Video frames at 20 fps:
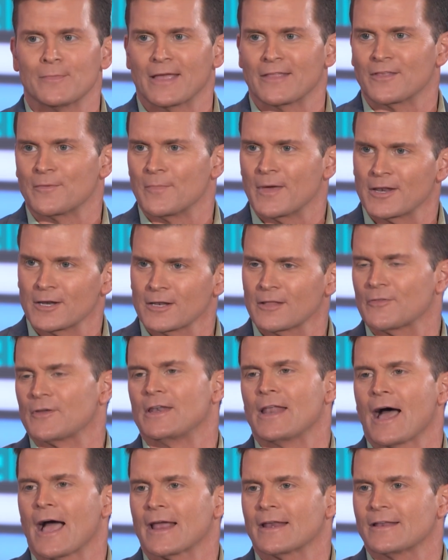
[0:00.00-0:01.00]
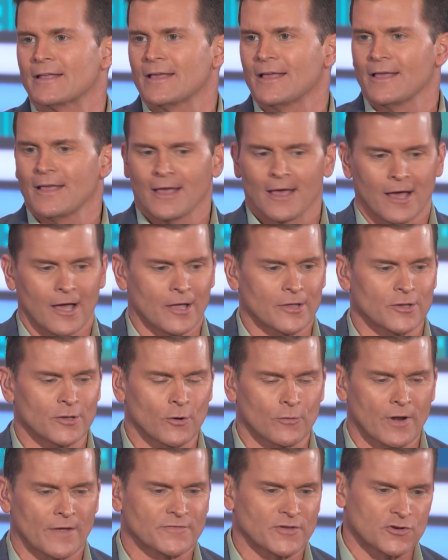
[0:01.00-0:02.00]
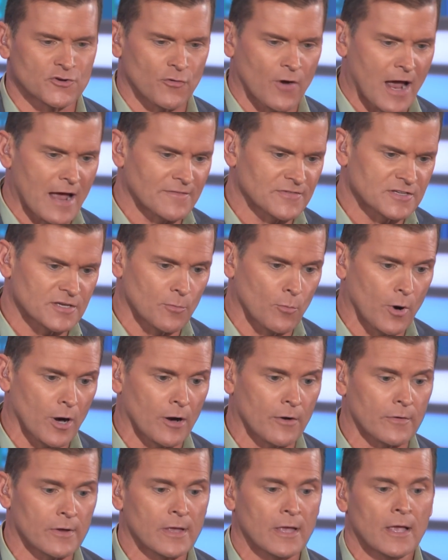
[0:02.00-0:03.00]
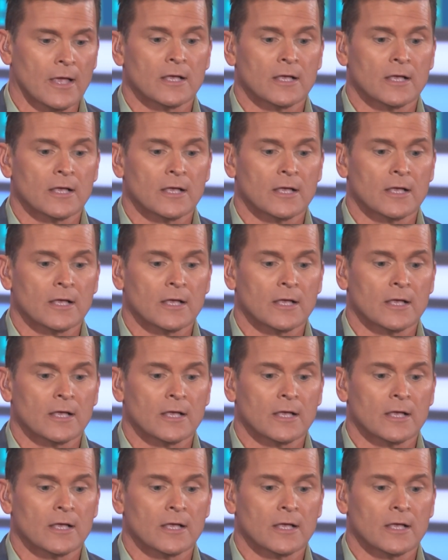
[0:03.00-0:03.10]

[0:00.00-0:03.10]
in the middle of the night. Yes. Uh, you don't have to drive somewhere.